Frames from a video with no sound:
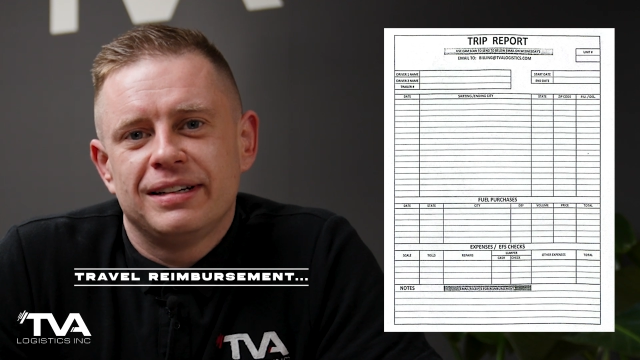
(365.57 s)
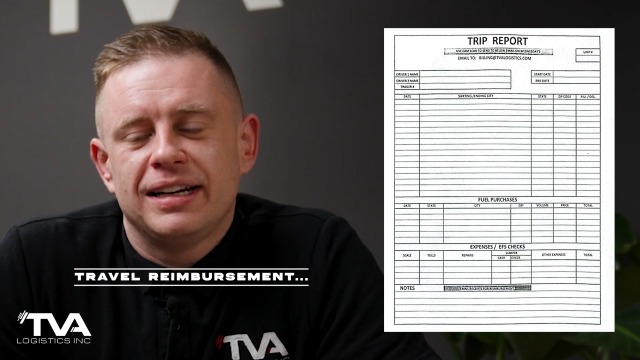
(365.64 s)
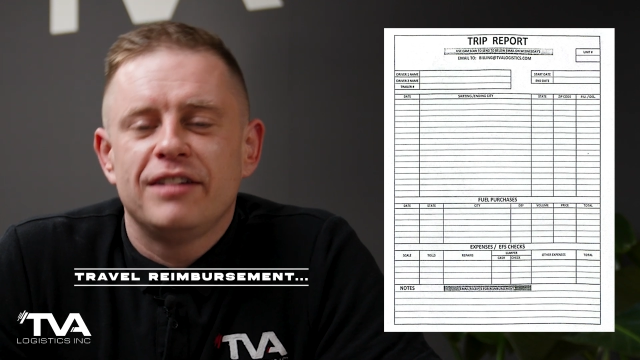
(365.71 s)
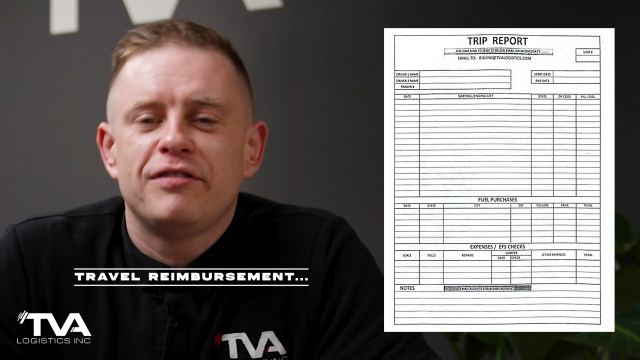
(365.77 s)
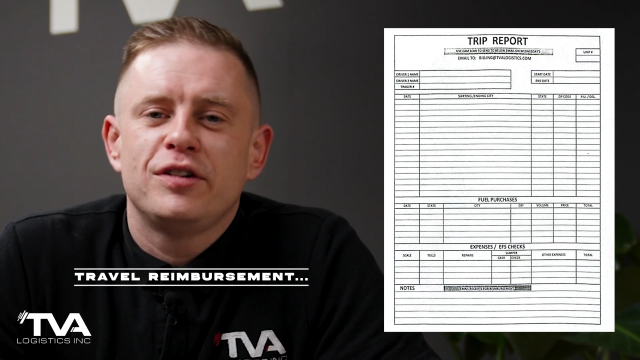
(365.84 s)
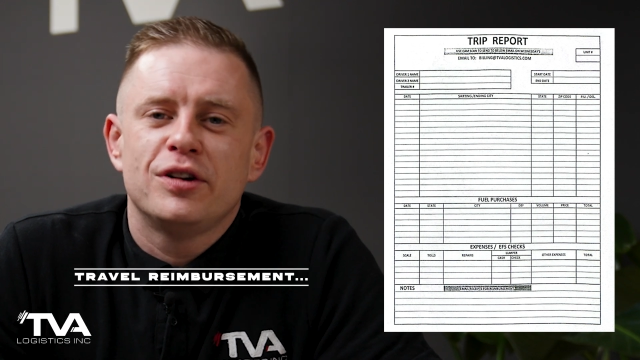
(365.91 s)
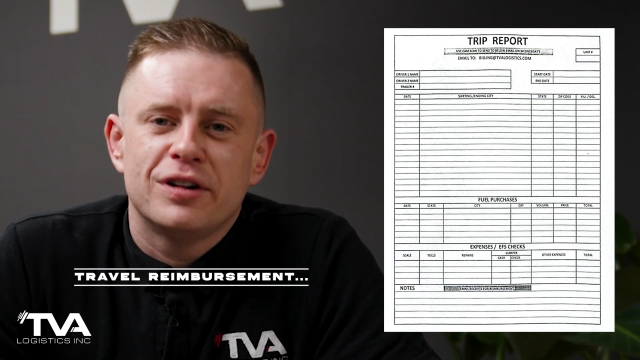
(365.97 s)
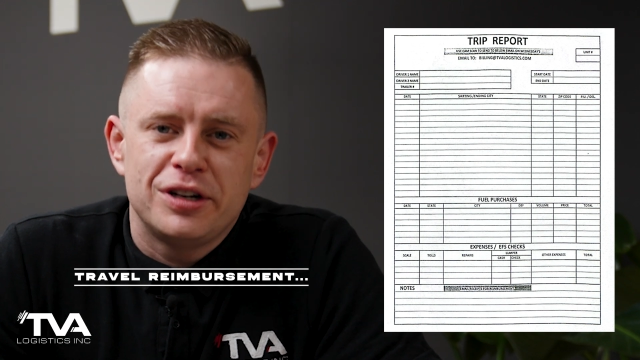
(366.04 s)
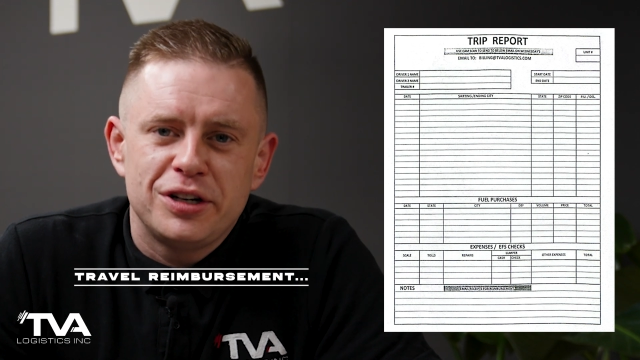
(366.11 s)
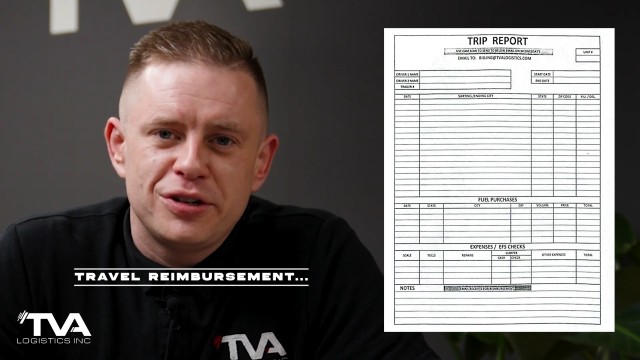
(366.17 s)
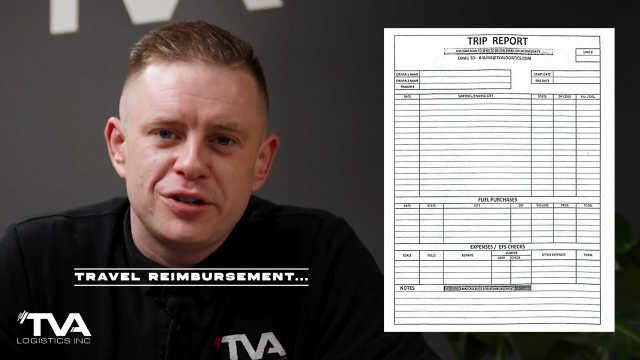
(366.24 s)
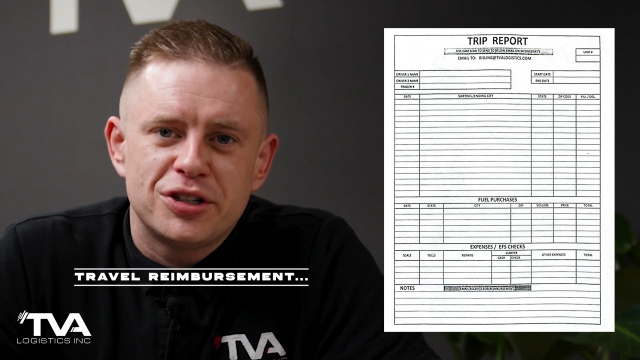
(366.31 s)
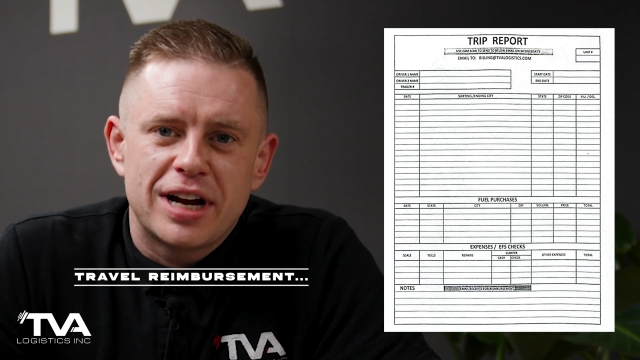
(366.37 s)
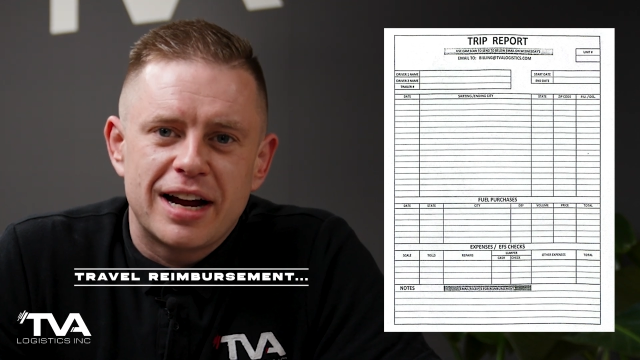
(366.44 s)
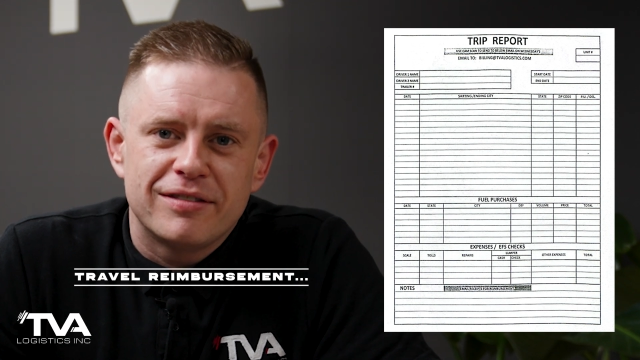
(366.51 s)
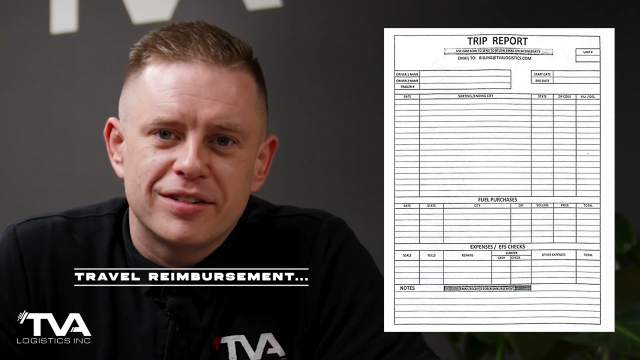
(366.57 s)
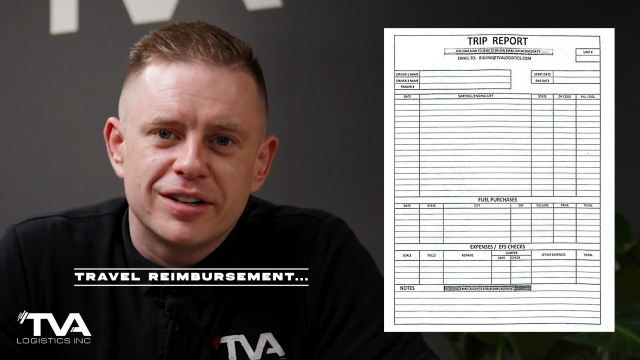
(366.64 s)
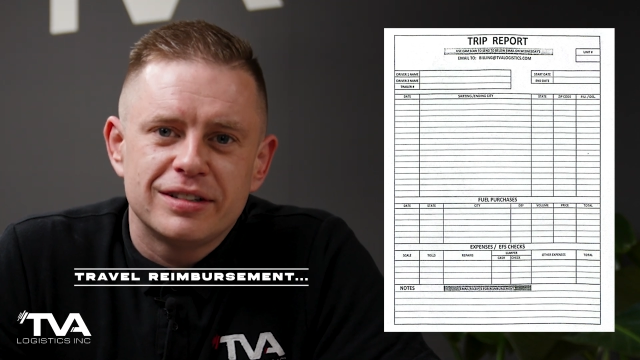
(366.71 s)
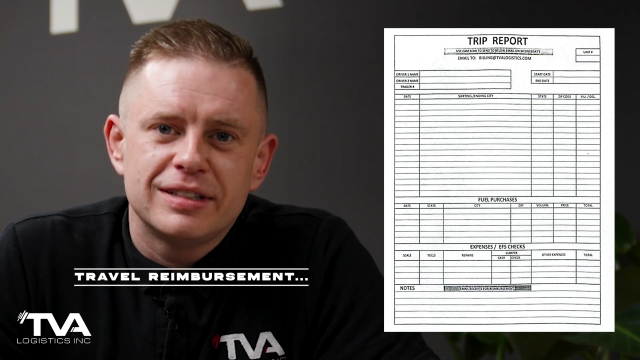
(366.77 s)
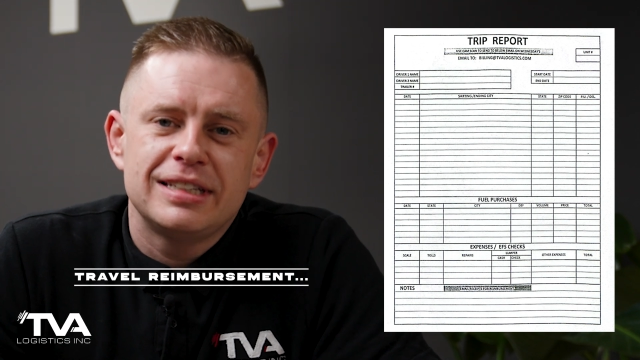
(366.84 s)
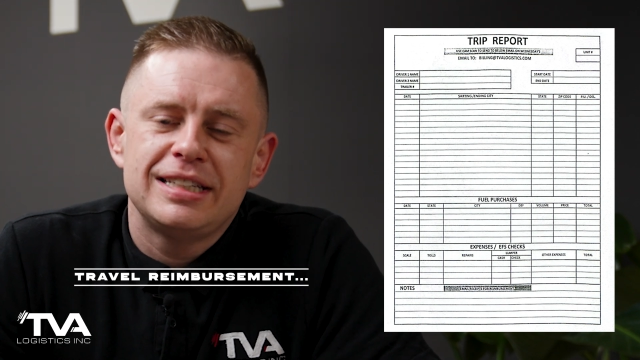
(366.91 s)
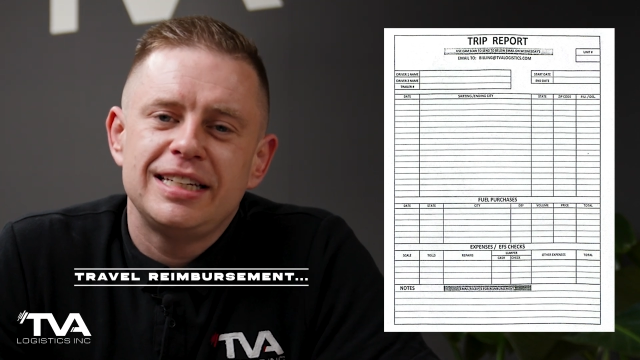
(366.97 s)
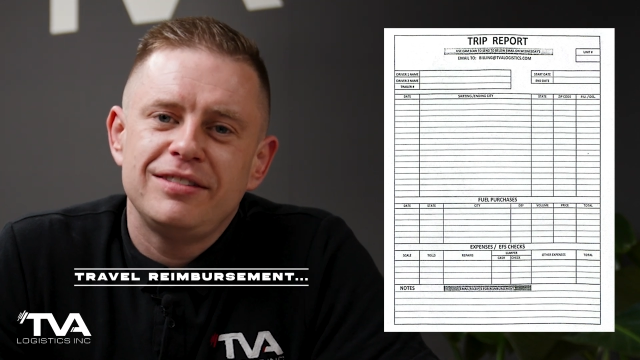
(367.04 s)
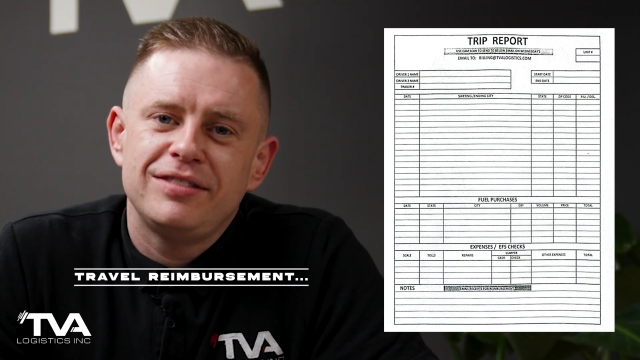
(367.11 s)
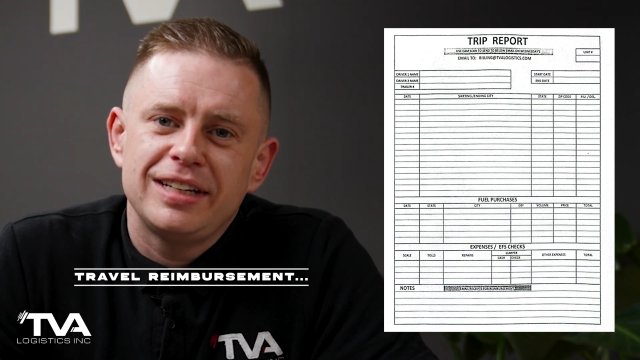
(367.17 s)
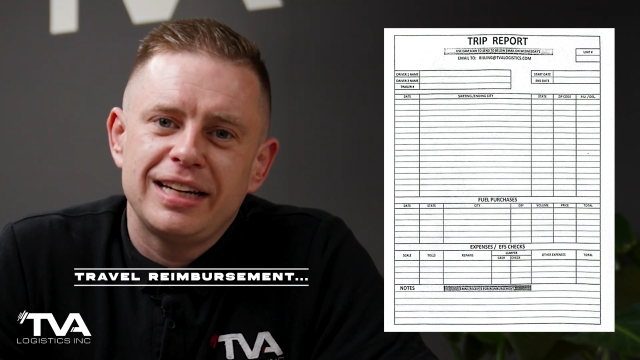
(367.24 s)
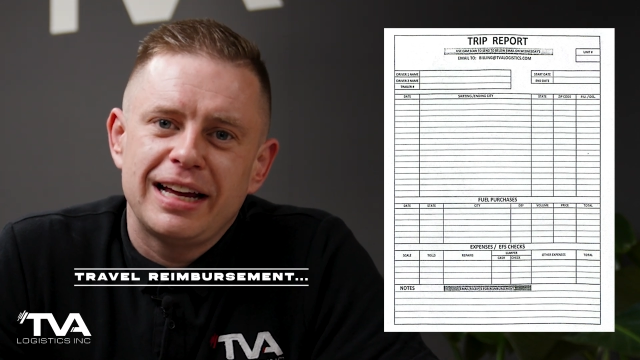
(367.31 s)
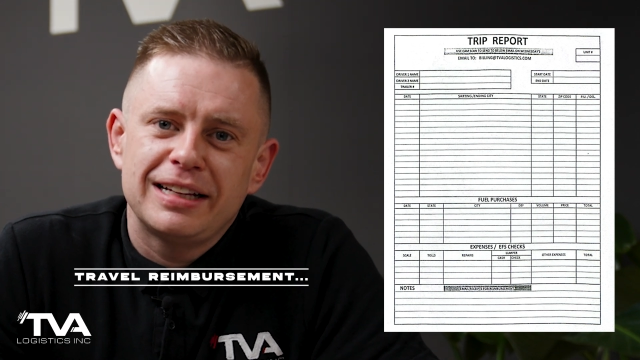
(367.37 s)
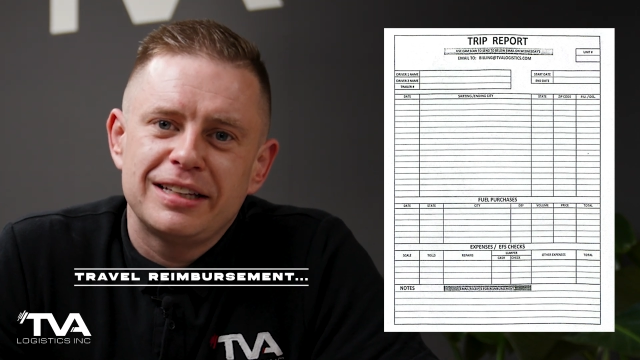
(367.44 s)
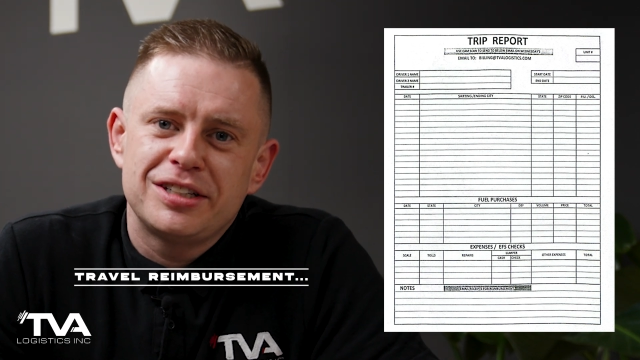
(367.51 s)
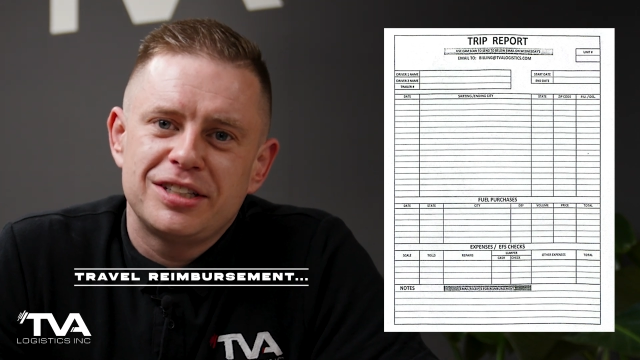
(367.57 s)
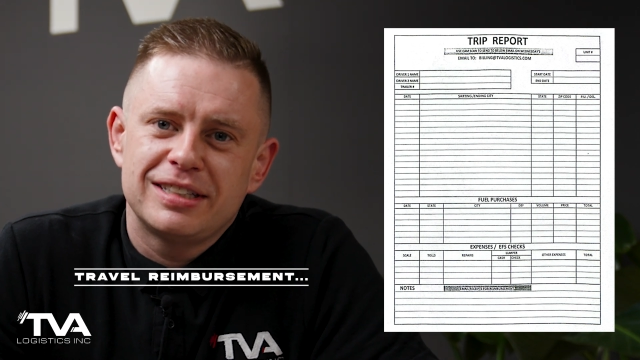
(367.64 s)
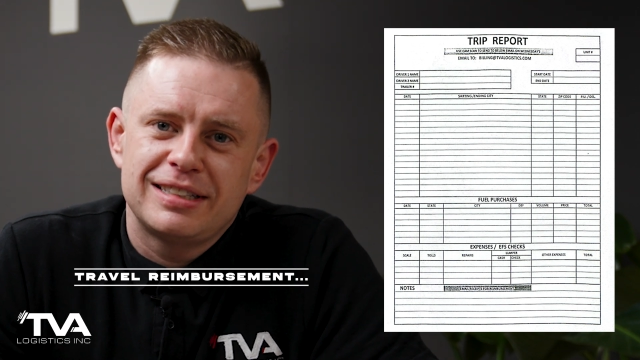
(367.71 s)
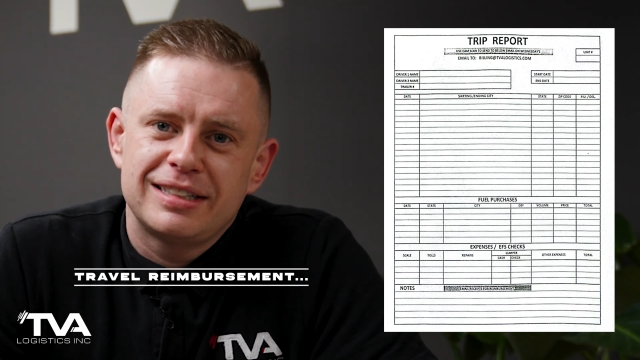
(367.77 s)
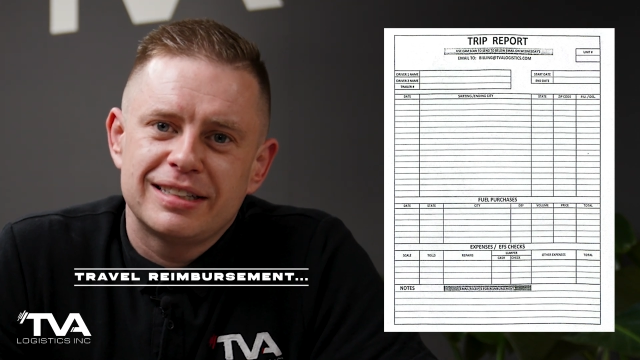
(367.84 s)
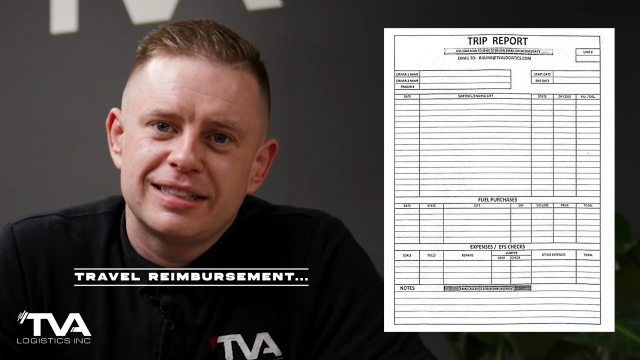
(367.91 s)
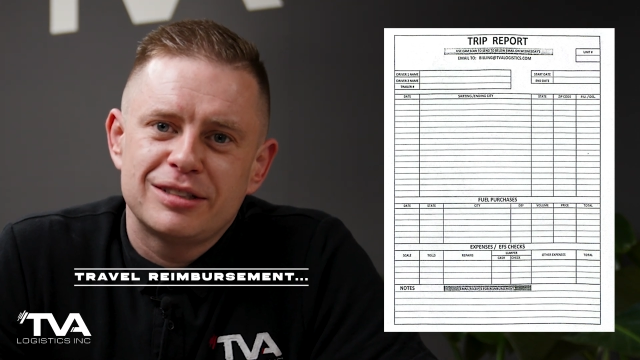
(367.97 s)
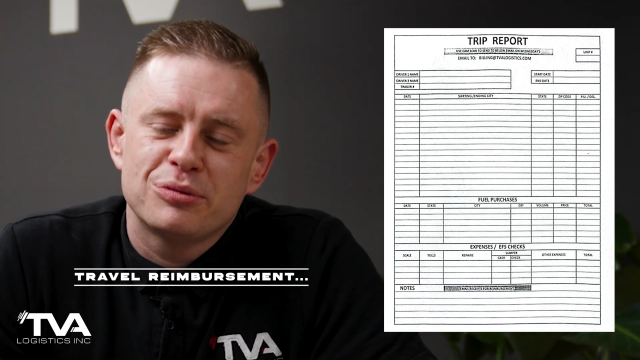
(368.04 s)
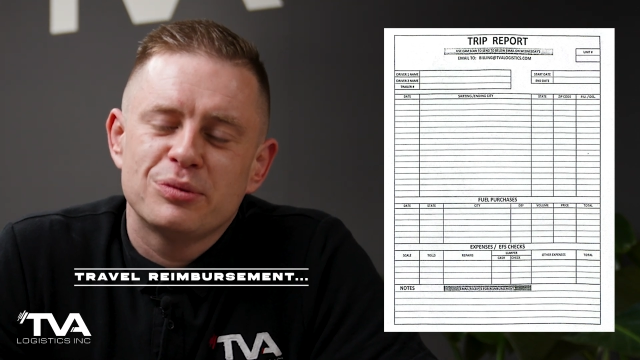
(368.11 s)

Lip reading: If you're a new driver, TVA Logistics